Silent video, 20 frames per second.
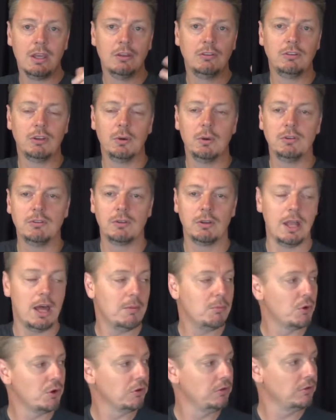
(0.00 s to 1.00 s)
So it's a
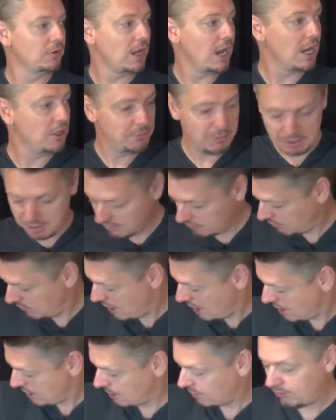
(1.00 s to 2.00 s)
lot more disguised because they're
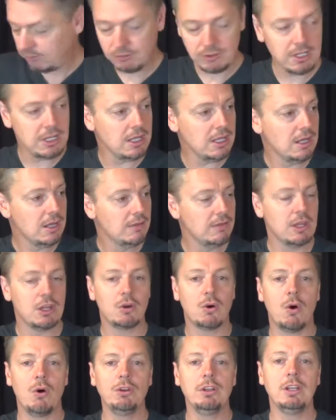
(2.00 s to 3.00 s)
not gonna see that
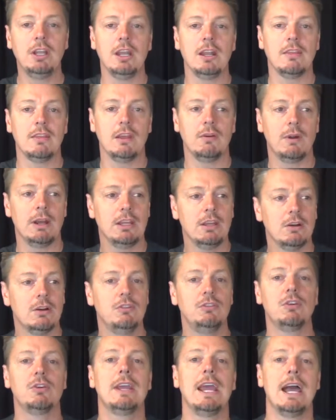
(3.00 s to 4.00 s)
you're holding anything right here
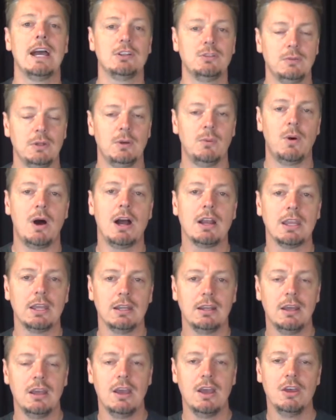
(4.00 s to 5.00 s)
as you're casually
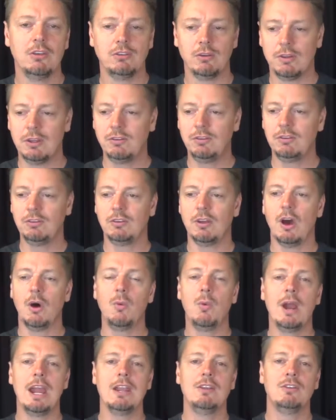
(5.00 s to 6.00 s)
walking. So this is
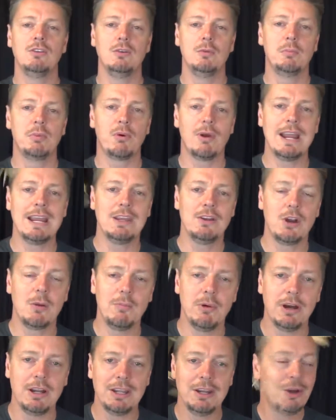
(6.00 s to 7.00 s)
a way to prank
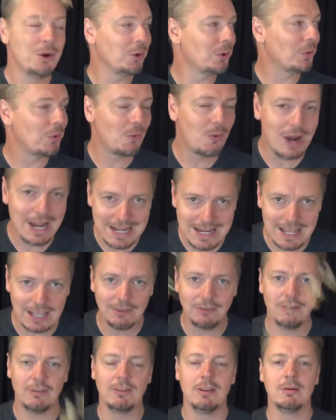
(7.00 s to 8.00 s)
your buddy right
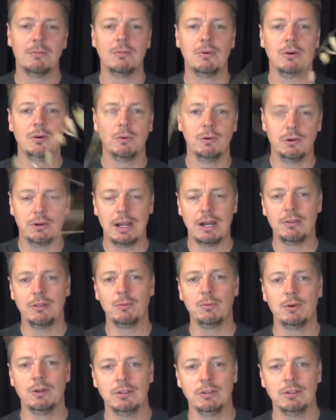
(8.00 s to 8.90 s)
next to them when you're out in the